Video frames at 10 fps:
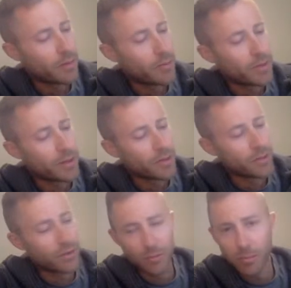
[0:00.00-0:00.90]
Because
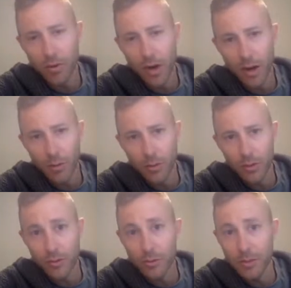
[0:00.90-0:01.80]
this block, we're
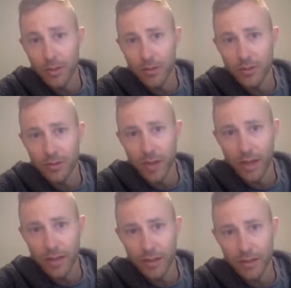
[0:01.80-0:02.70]
assuming it's
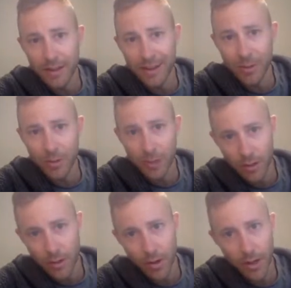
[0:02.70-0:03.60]
sliding down the
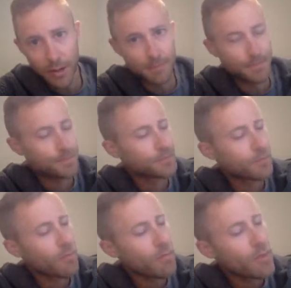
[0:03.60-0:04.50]
incline,
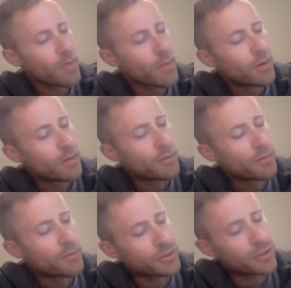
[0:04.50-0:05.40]

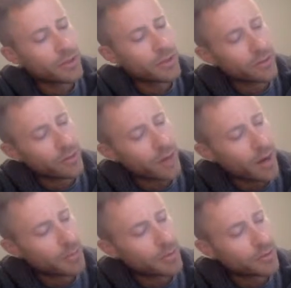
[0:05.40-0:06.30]
friction is an
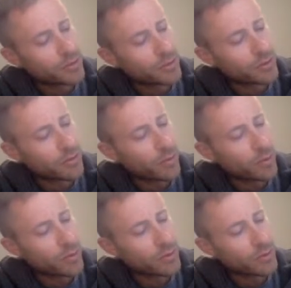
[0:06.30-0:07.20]
oppositional
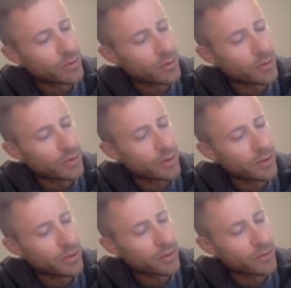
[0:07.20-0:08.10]
force, so it
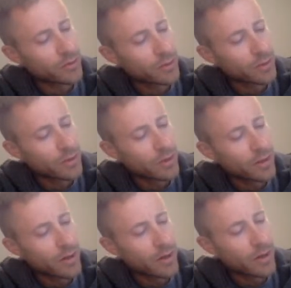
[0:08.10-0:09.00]
goes
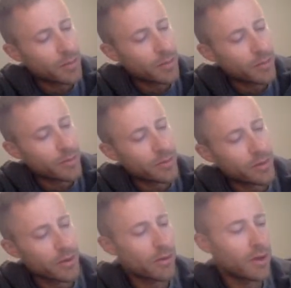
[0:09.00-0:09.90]
up the
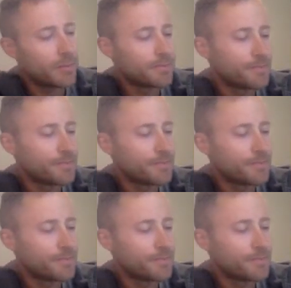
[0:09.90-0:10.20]
incline.